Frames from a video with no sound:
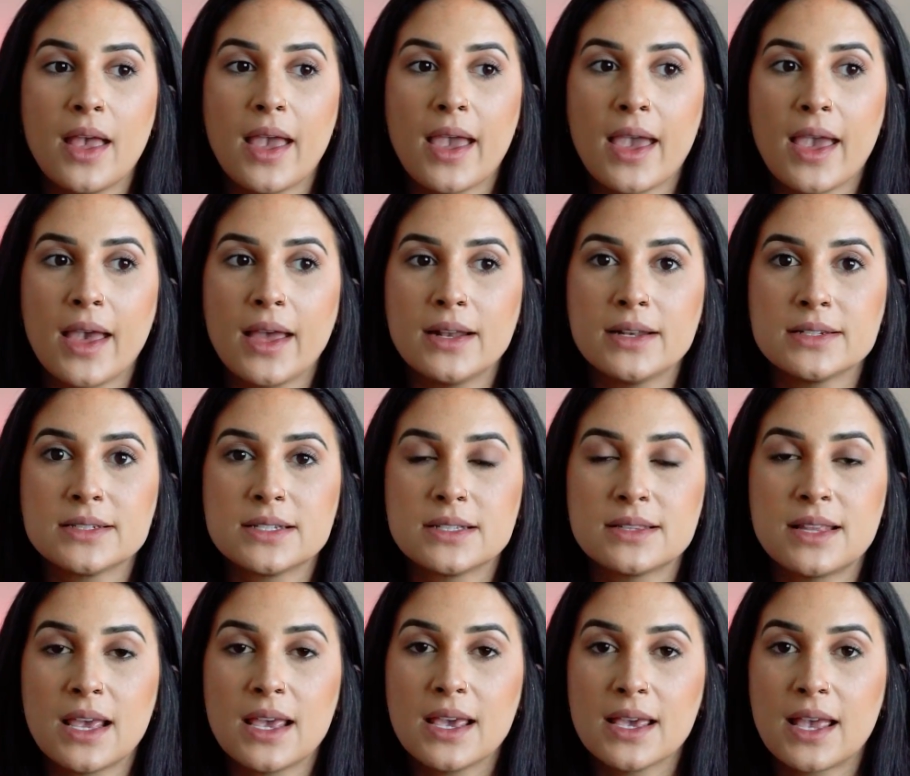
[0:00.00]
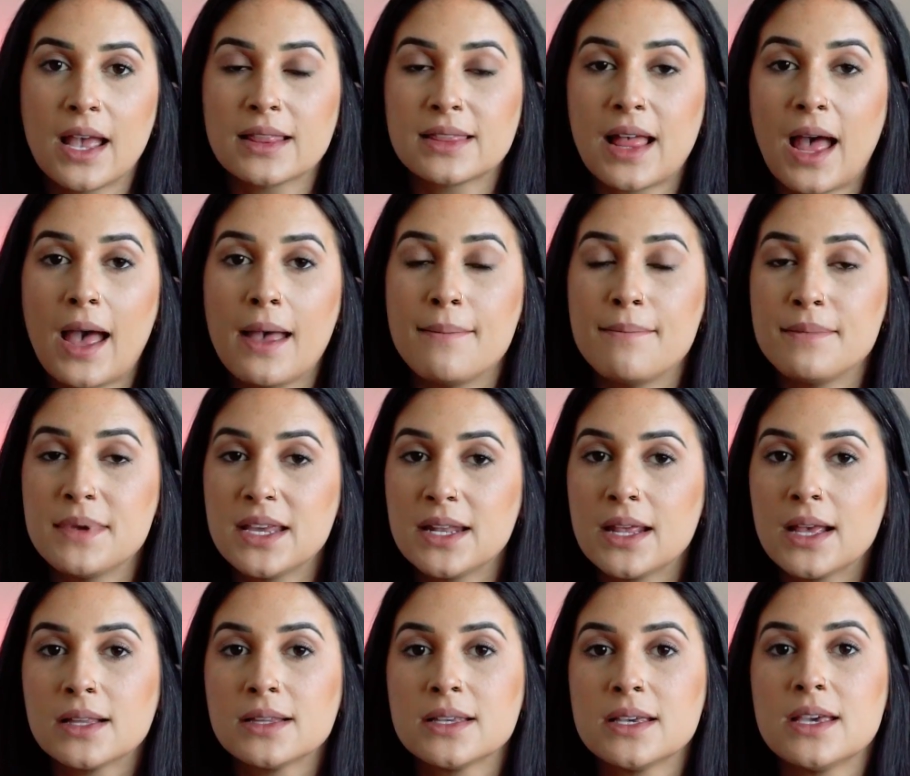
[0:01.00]
and they can get that
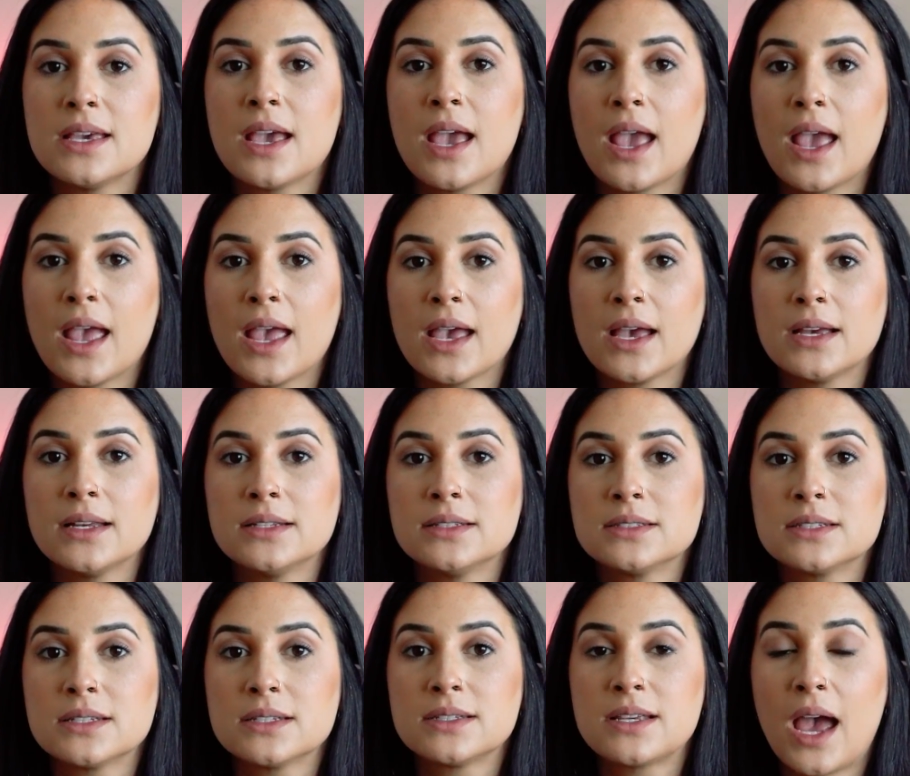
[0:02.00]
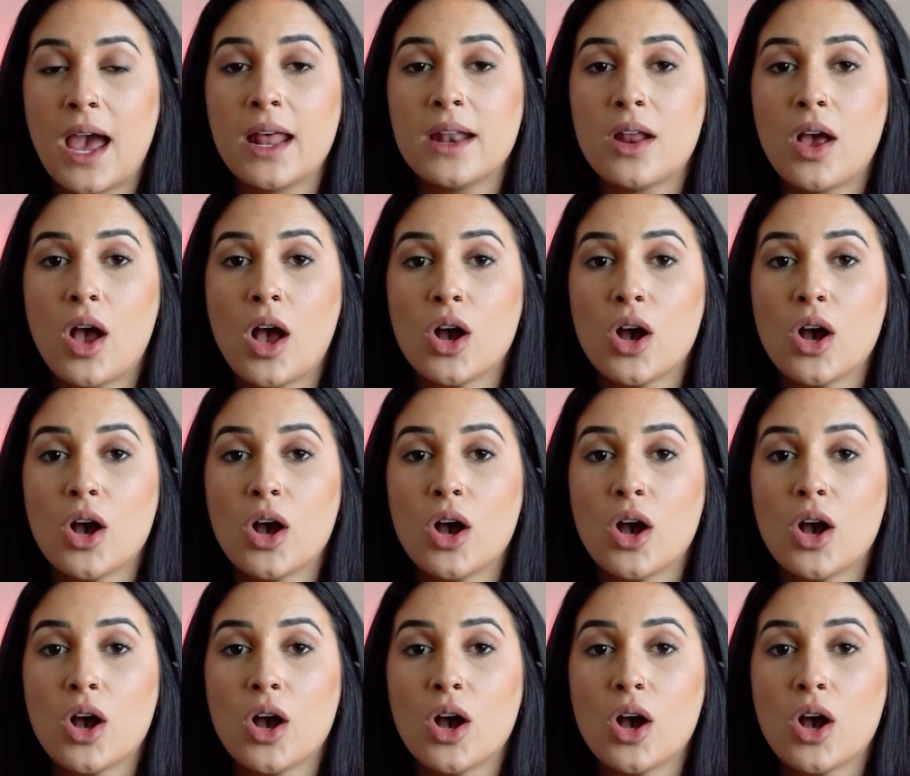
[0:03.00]
immediately and get